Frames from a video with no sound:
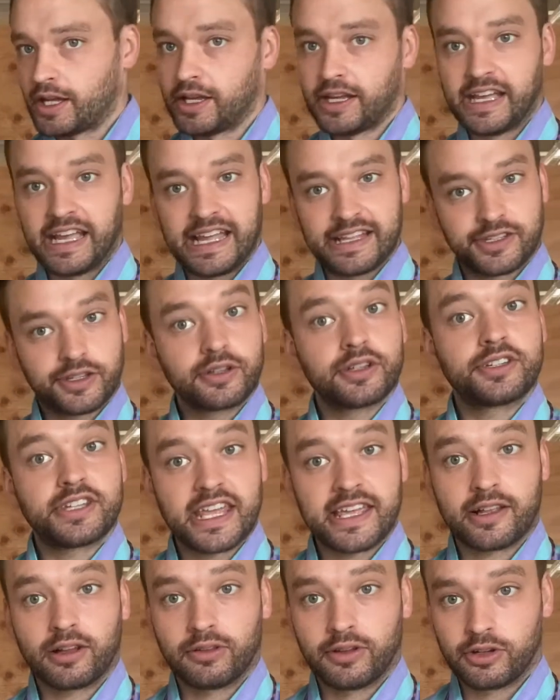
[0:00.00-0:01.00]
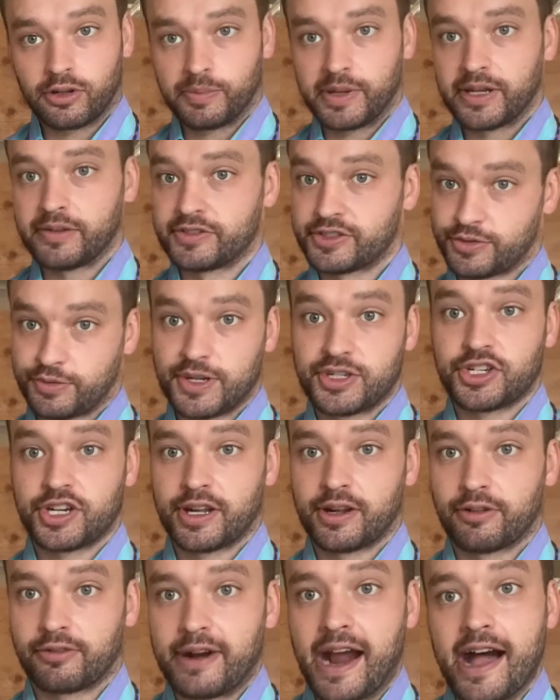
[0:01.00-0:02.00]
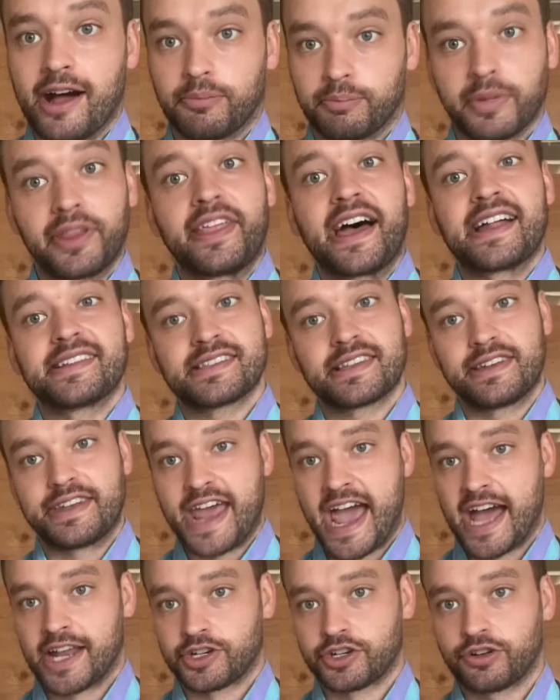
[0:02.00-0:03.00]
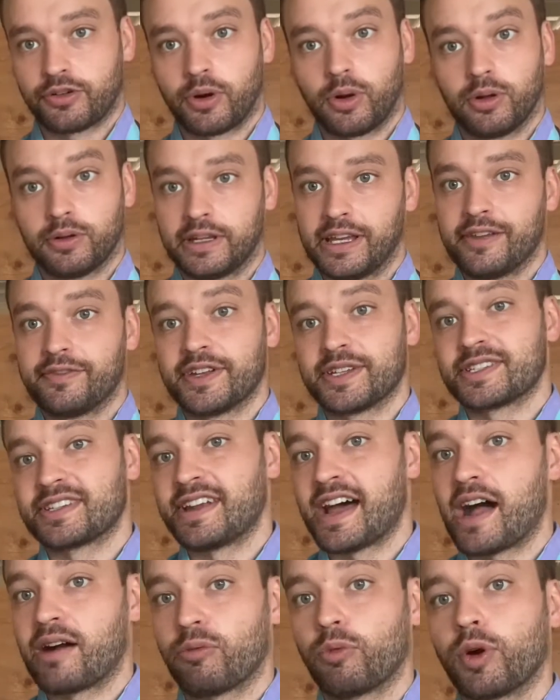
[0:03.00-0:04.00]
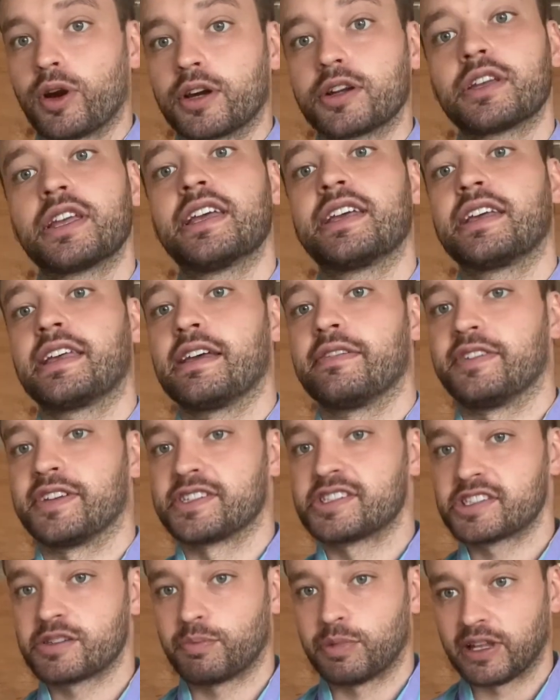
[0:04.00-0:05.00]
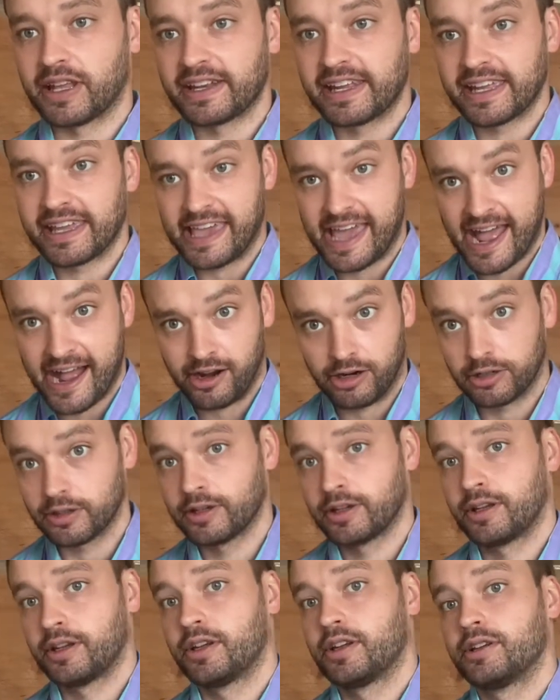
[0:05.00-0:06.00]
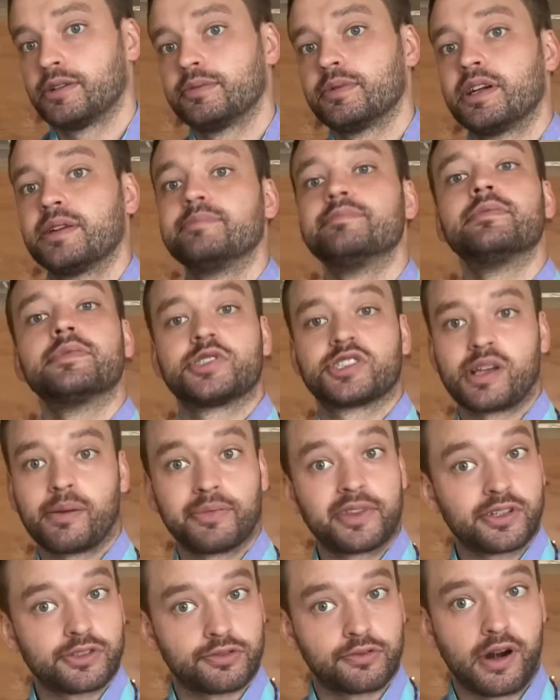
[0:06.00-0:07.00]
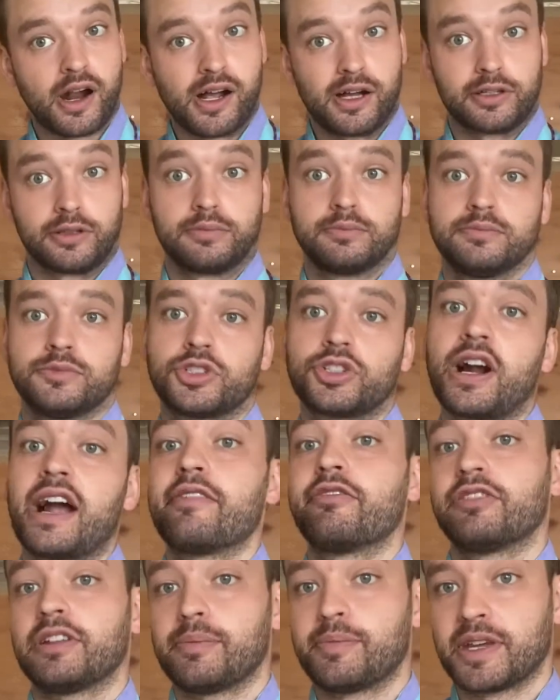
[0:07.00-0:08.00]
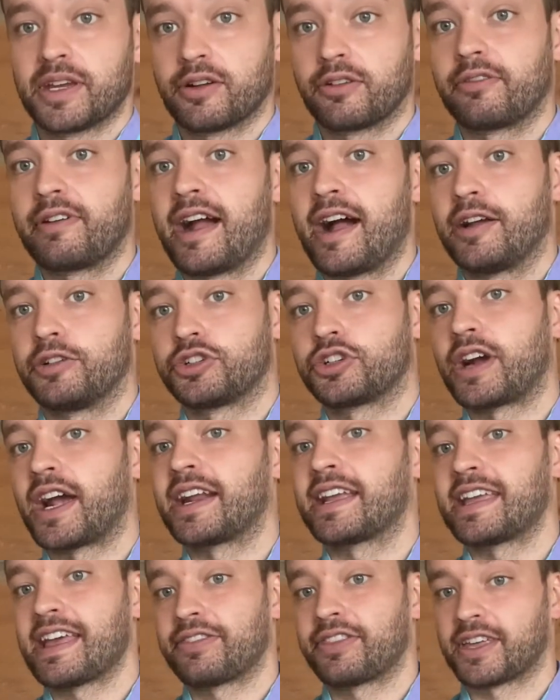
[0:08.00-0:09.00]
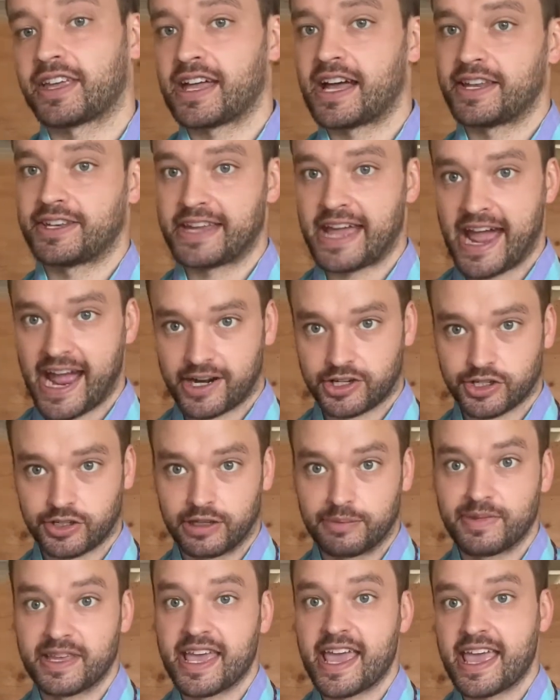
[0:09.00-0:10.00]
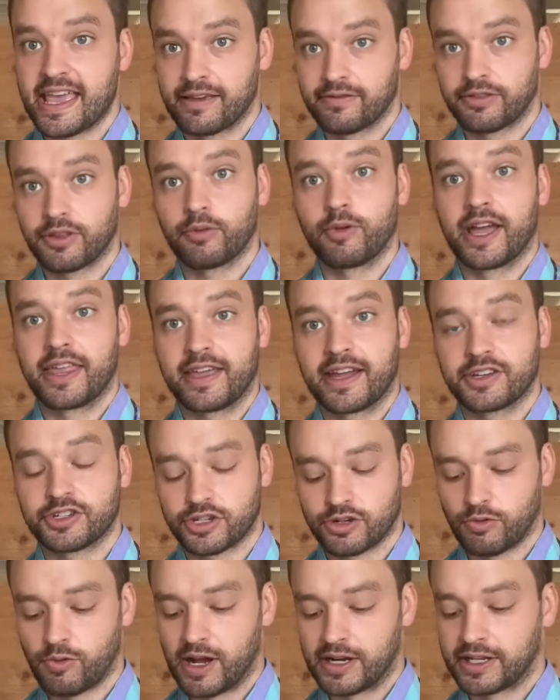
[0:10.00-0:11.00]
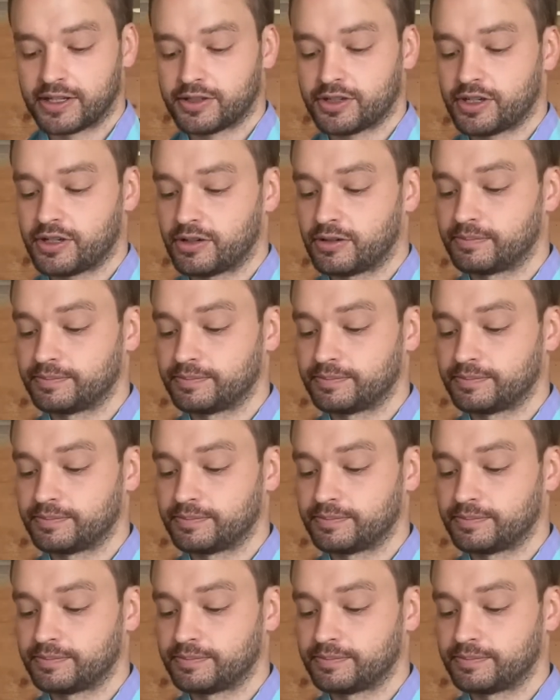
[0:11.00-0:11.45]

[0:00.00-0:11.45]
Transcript: it's going to take a little bit of switching around, but that's natural. If it's not working, if it's splitting out, something's wrong, try flipping around, try to get the cut to actually behave the way that you want it to.